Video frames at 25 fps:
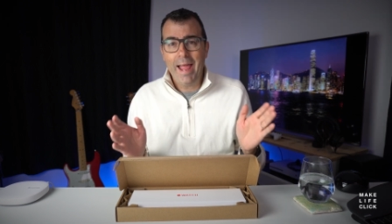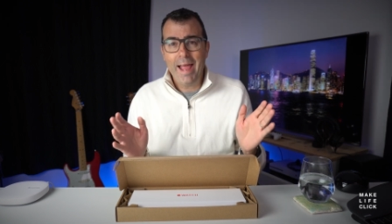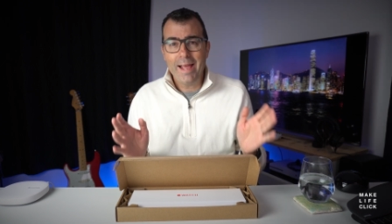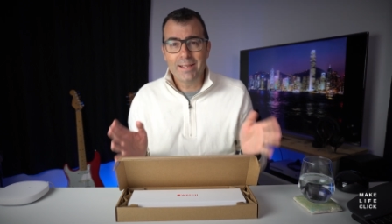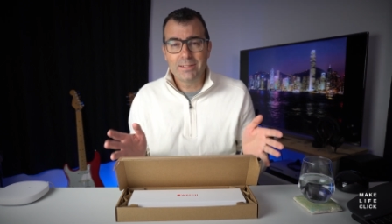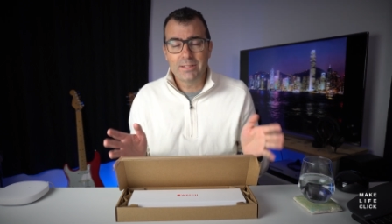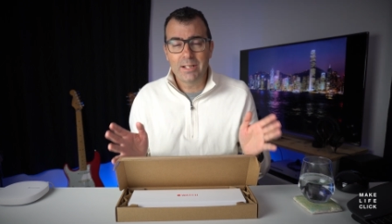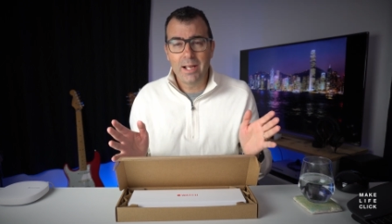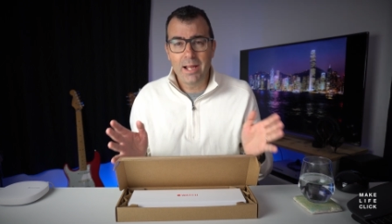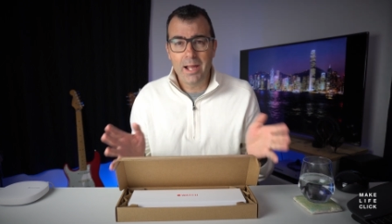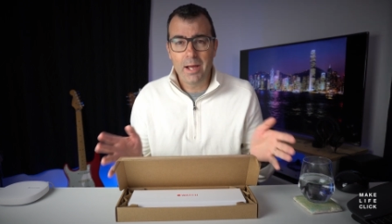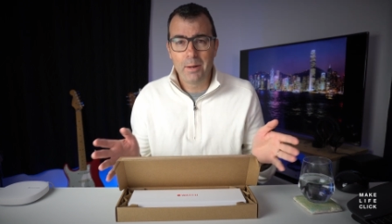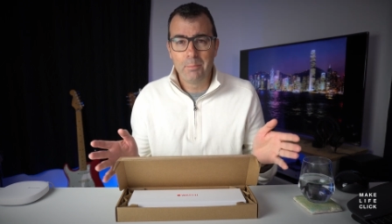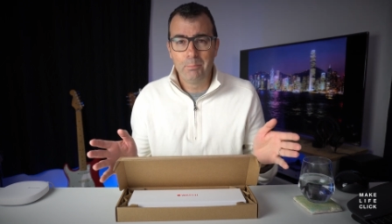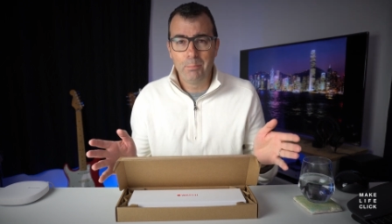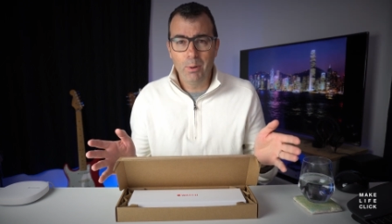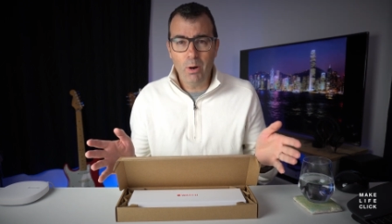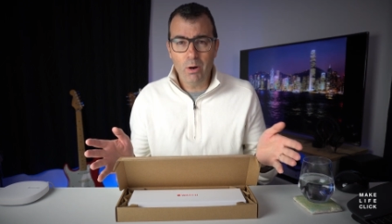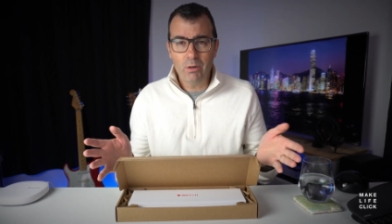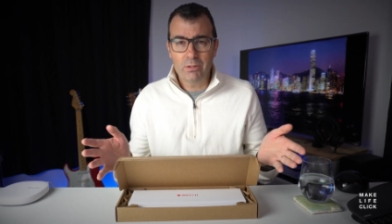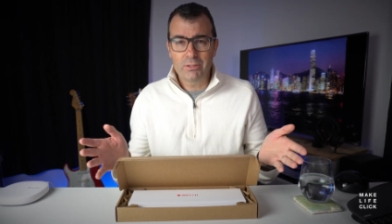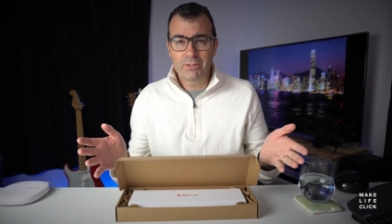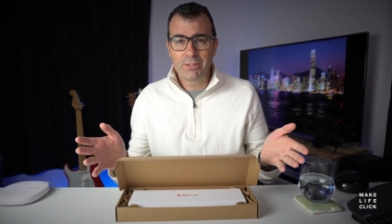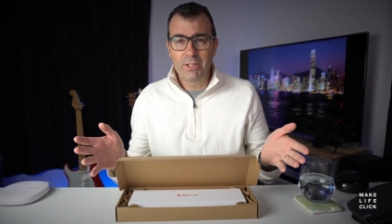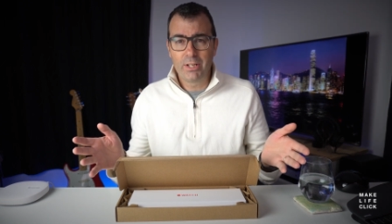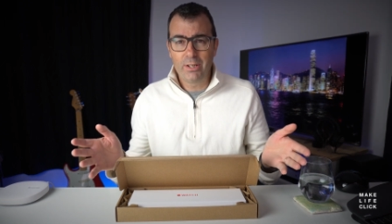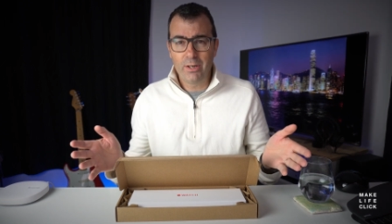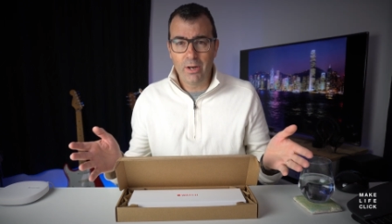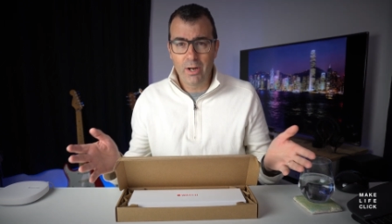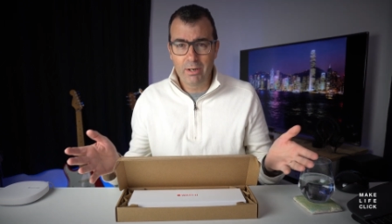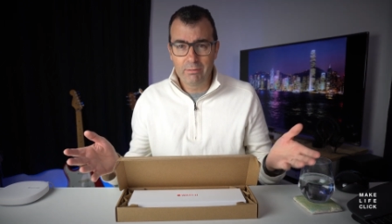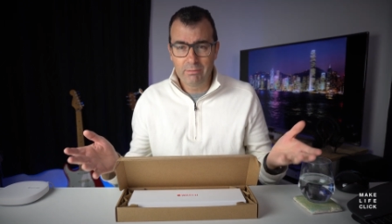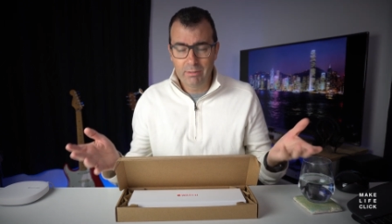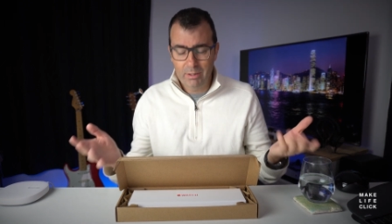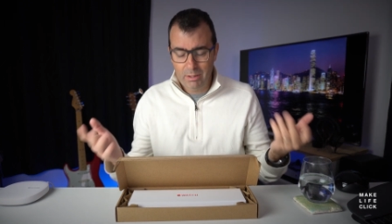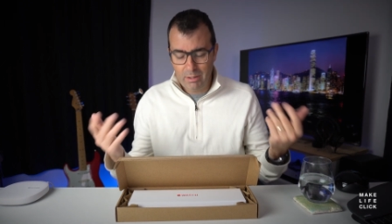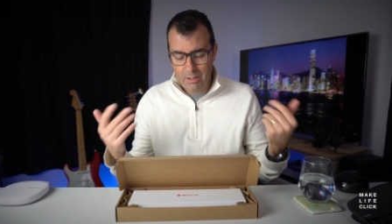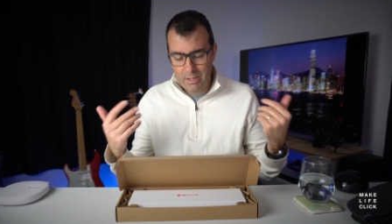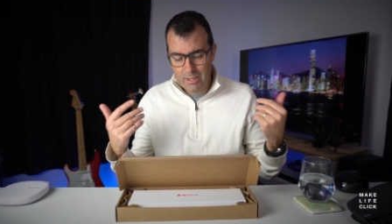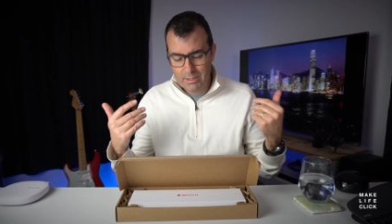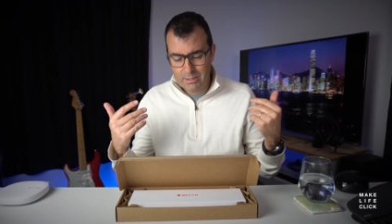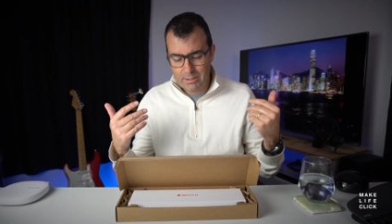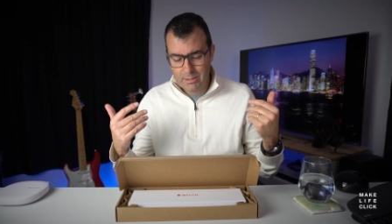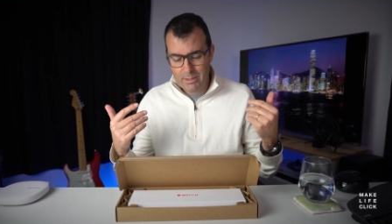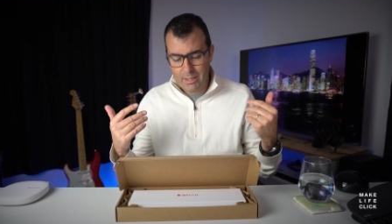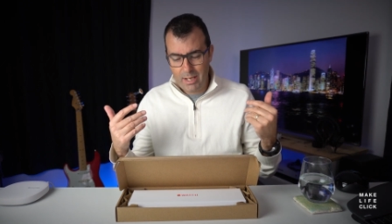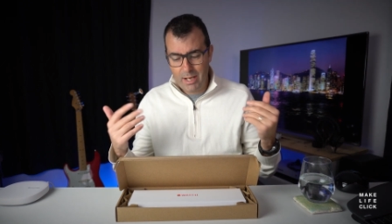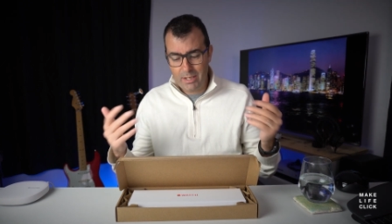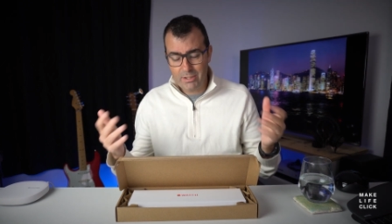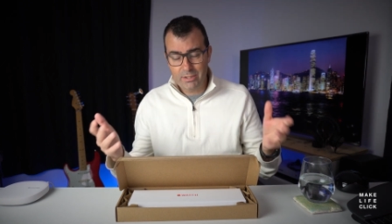As I unboxed it, I
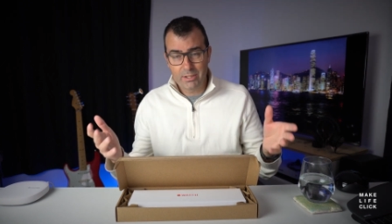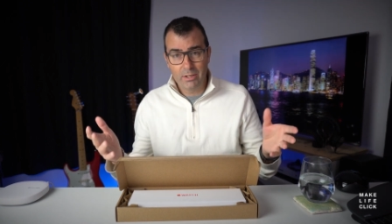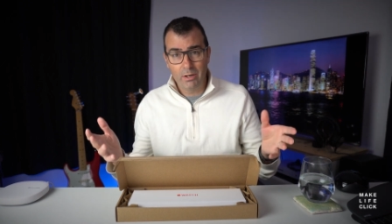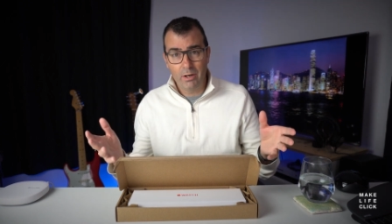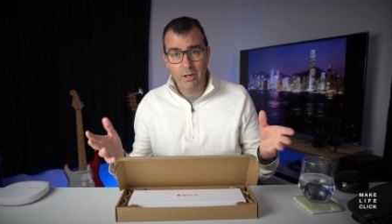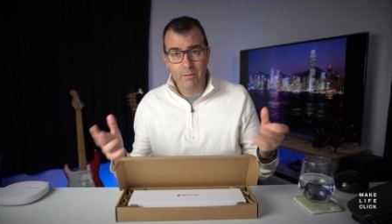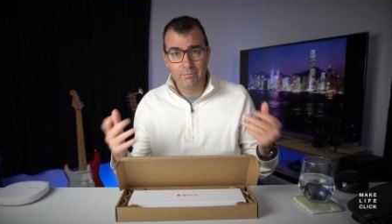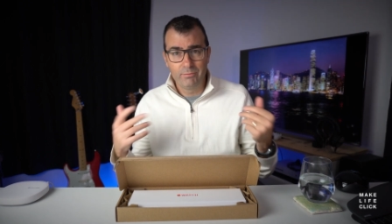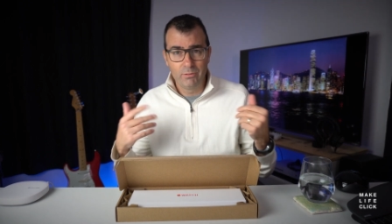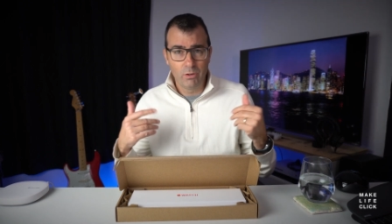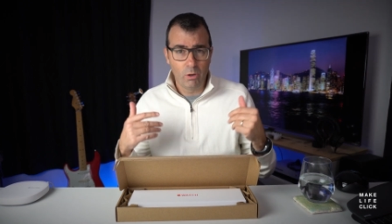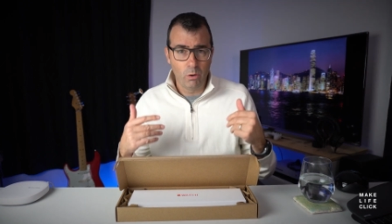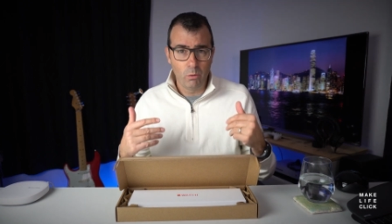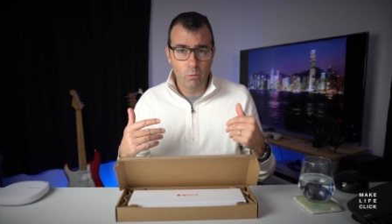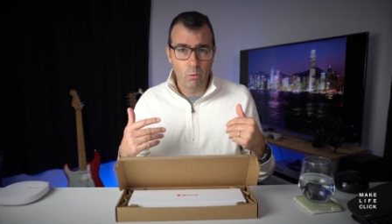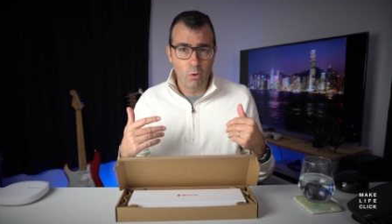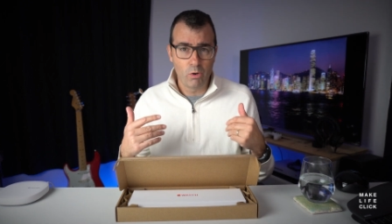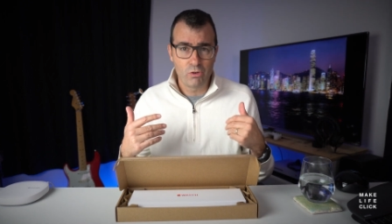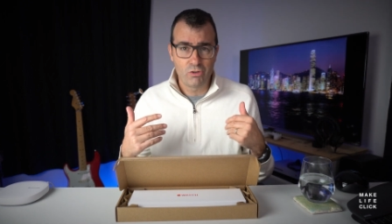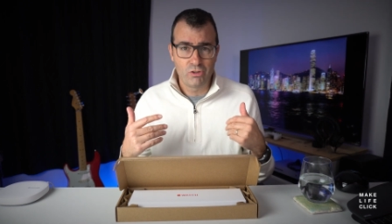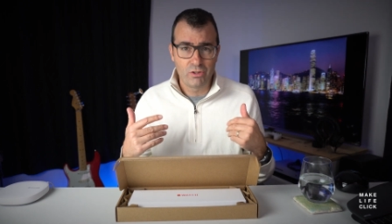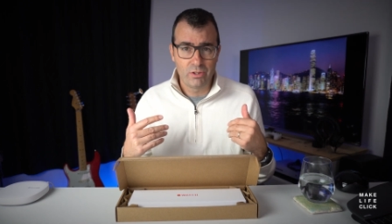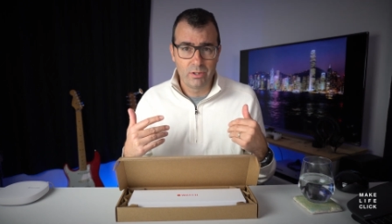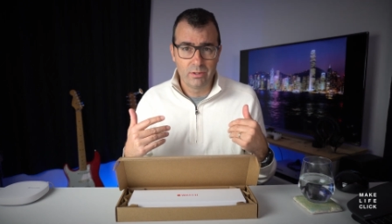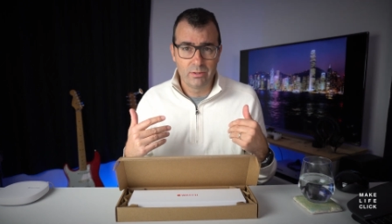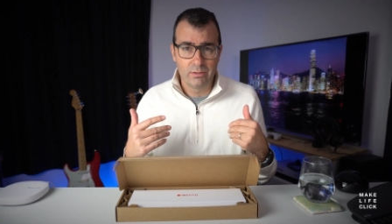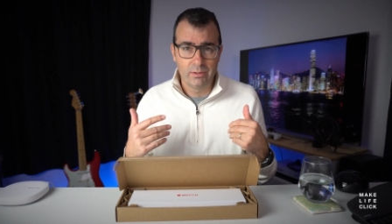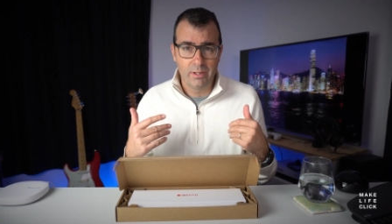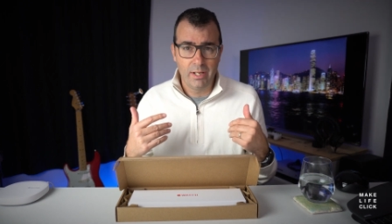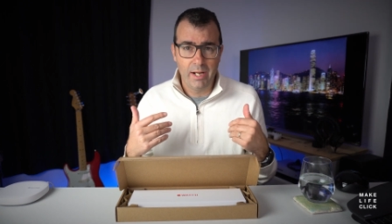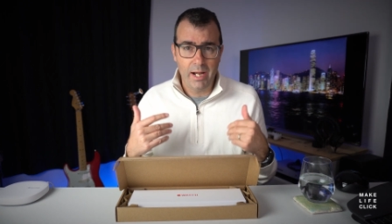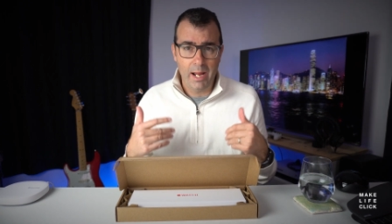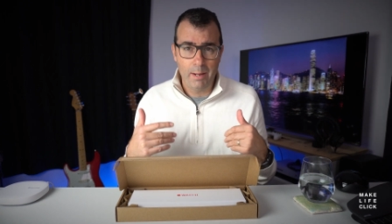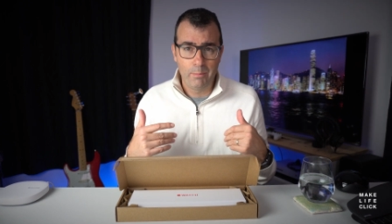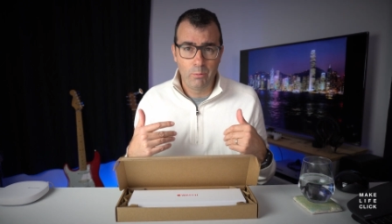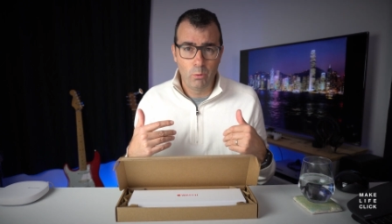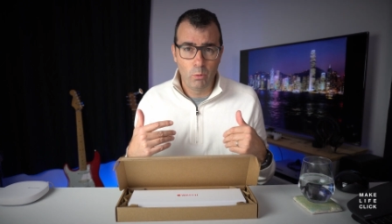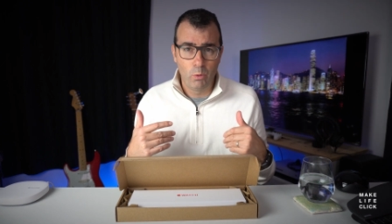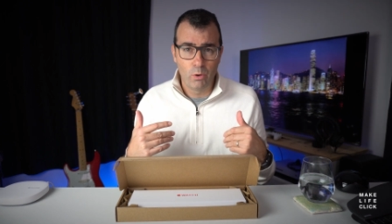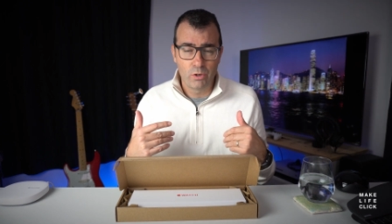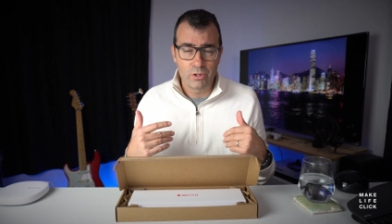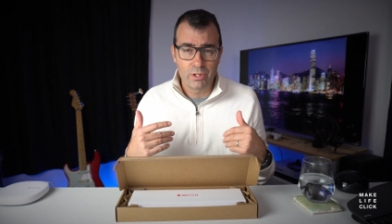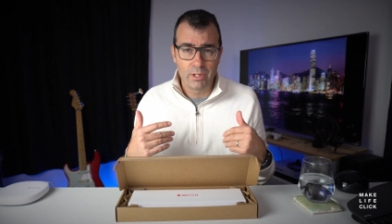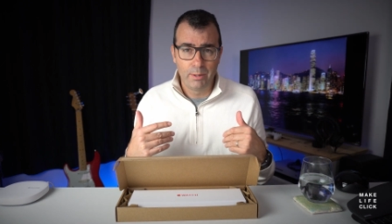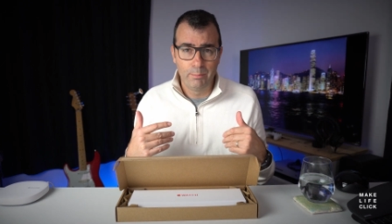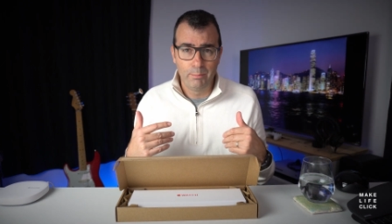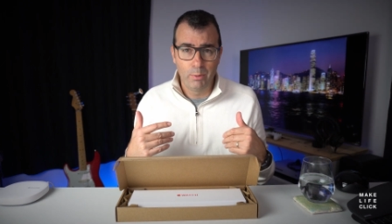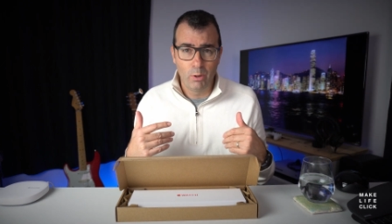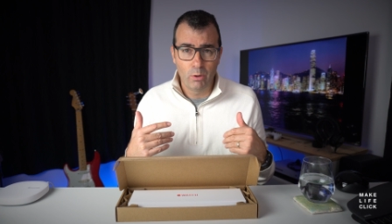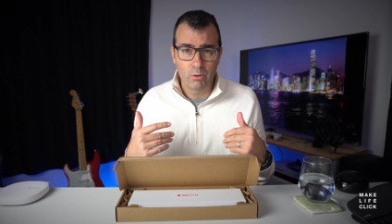realized, actually, I've not watched an Apple Watch
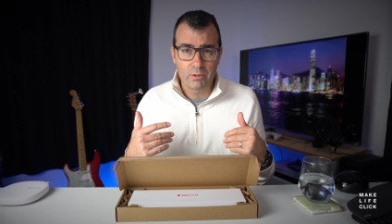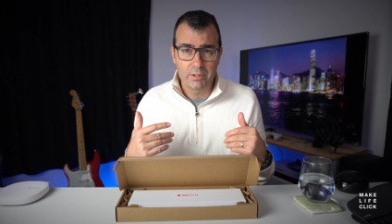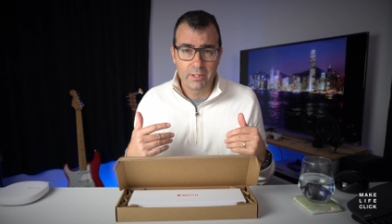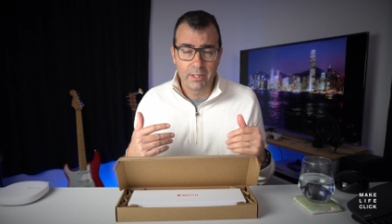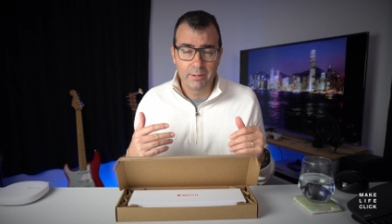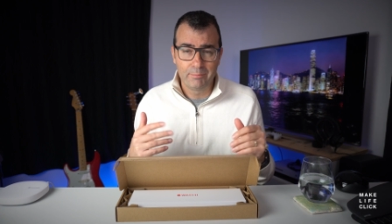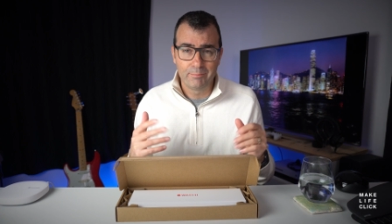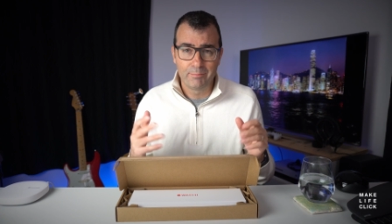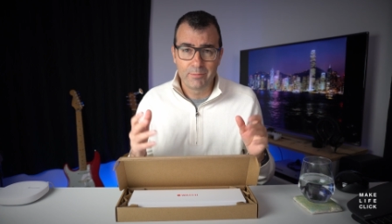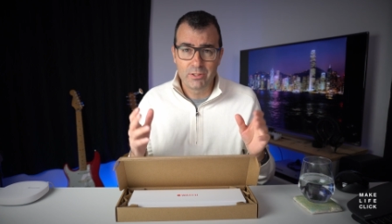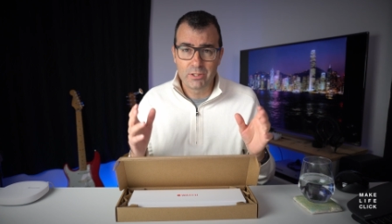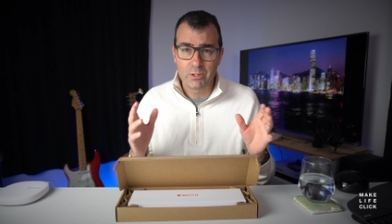unboxing.